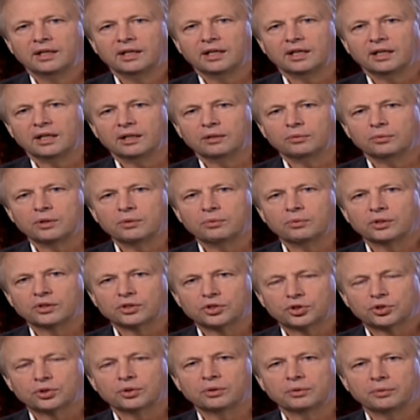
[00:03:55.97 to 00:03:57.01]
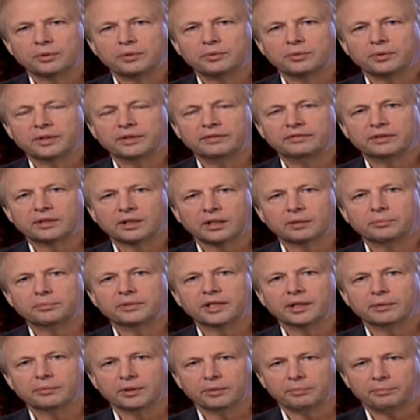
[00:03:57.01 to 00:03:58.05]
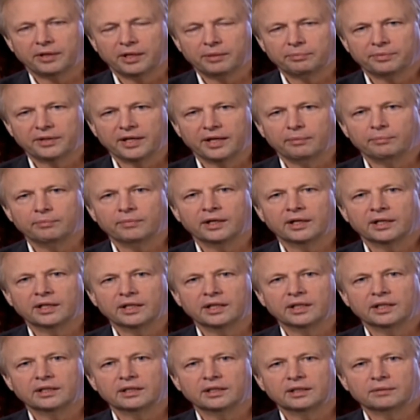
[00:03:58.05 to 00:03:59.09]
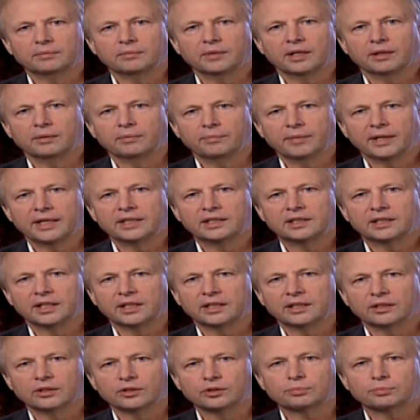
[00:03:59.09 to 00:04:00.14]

We weren't sure we were even going to be able to pump that mud in and maintain those